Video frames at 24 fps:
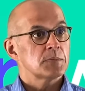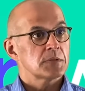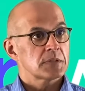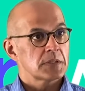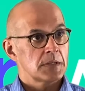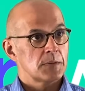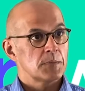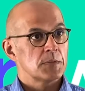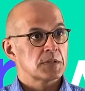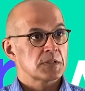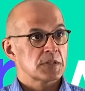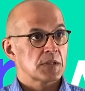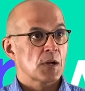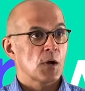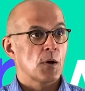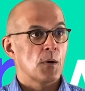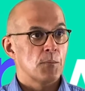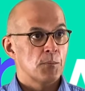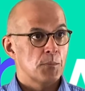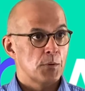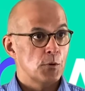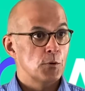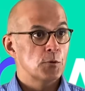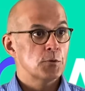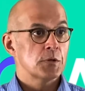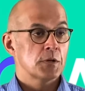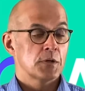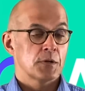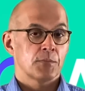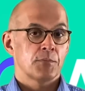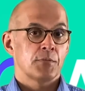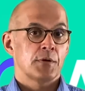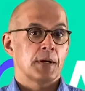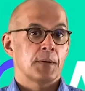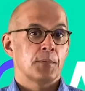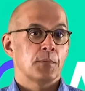Sleep is a component
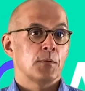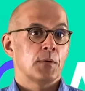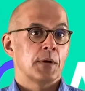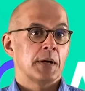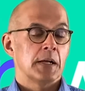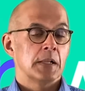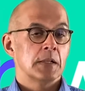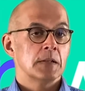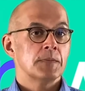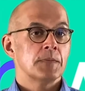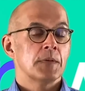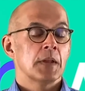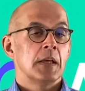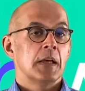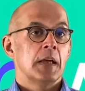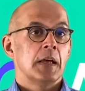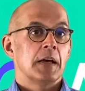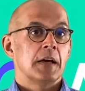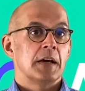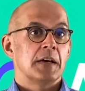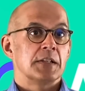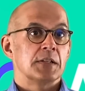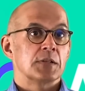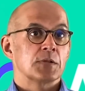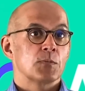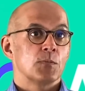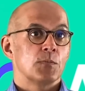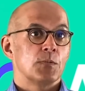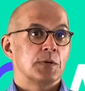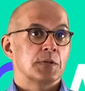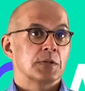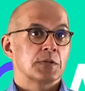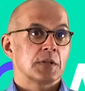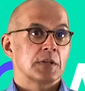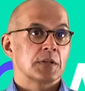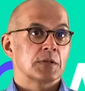of PrepWell and
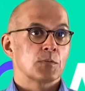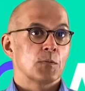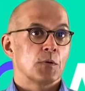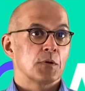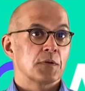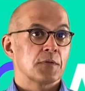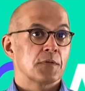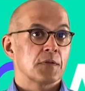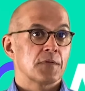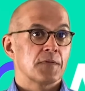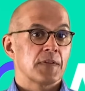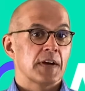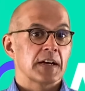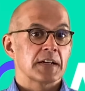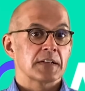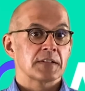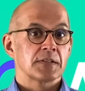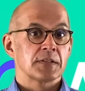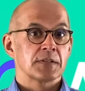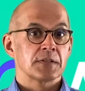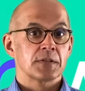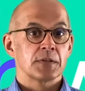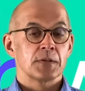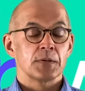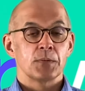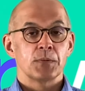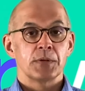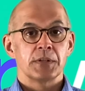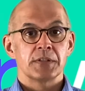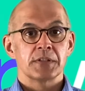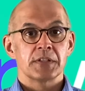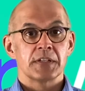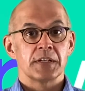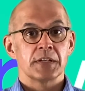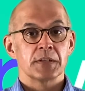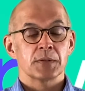is one of the factors that we
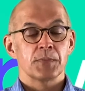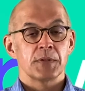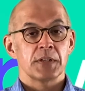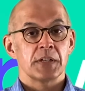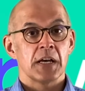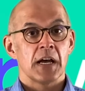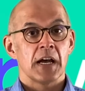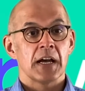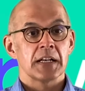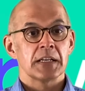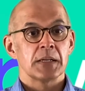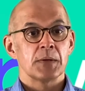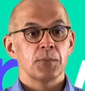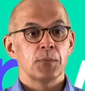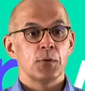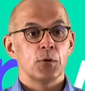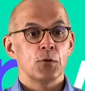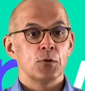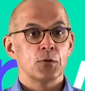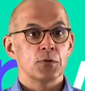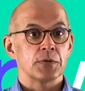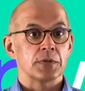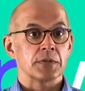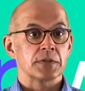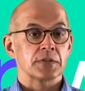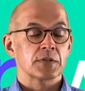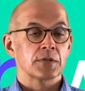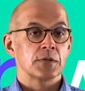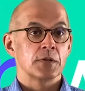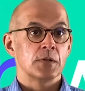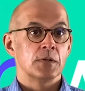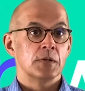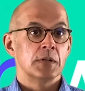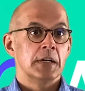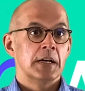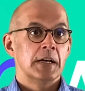see as being highly important.
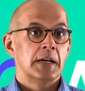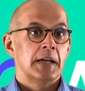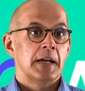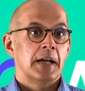So